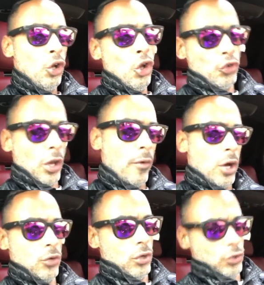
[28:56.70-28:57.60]

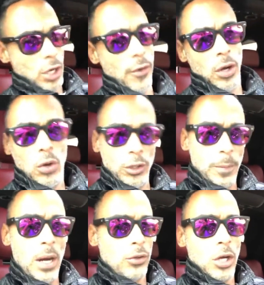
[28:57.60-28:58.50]
707
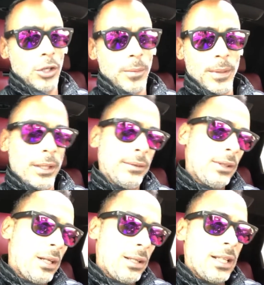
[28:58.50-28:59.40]
horsepower is hard to beat.
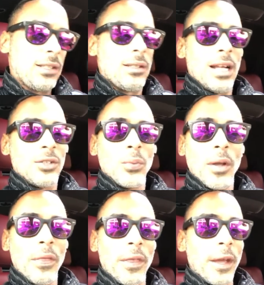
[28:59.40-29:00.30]
No, that's
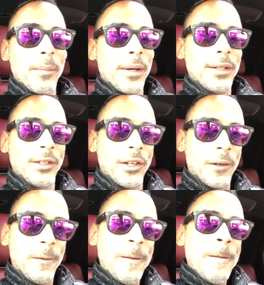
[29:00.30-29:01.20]
one thing, but you
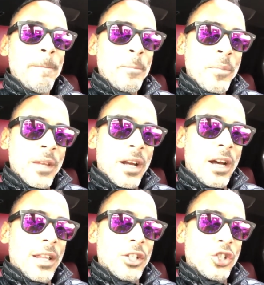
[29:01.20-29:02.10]
know,
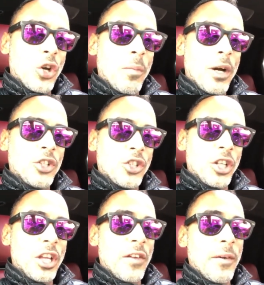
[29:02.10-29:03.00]
there's so much to
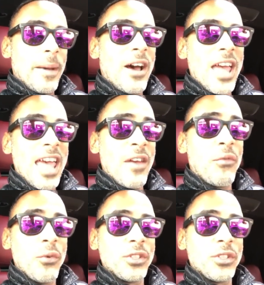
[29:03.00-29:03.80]
love about every